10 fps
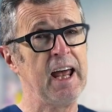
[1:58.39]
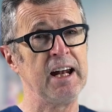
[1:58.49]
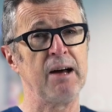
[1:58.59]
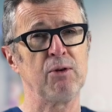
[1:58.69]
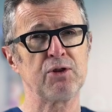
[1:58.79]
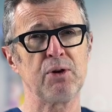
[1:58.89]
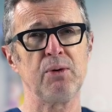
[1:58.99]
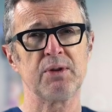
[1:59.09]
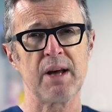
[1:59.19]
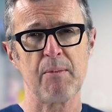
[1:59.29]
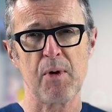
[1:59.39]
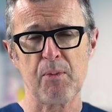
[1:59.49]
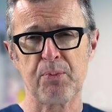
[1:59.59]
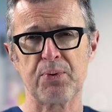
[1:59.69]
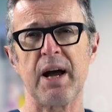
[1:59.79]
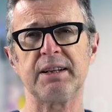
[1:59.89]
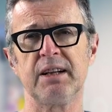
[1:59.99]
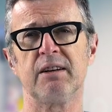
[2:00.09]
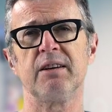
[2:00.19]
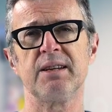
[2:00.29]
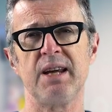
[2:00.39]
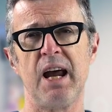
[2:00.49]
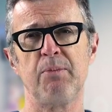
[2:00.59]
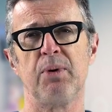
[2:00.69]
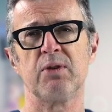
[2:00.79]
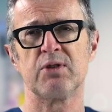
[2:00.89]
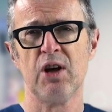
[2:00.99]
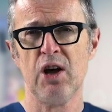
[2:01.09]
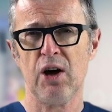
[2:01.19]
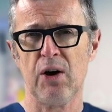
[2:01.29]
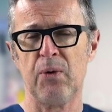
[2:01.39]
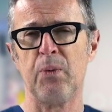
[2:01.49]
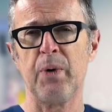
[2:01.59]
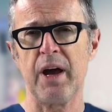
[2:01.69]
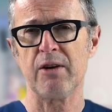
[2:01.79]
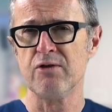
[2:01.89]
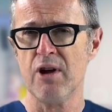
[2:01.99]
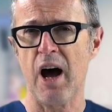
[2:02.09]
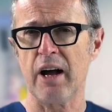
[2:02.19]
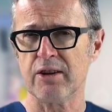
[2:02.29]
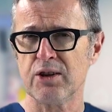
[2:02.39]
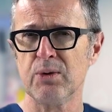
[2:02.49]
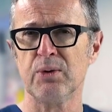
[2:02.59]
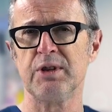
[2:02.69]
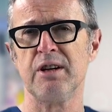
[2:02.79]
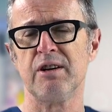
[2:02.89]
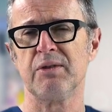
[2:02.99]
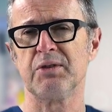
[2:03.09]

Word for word: and I will show you some practical examples of where not using nerve